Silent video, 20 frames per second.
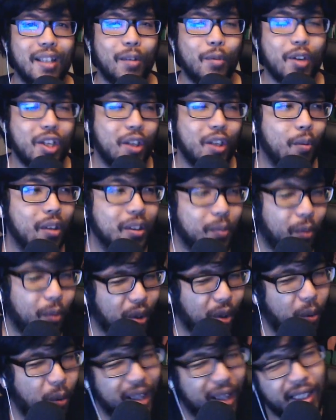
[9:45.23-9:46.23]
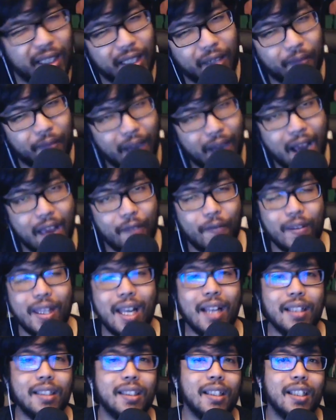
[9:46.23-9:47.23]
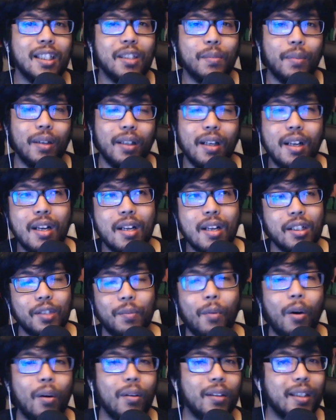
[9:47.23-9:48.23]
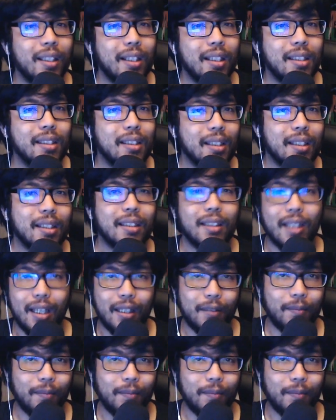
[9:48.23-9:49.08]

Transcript: I wish it was more quality of life in that sense, but small things like that.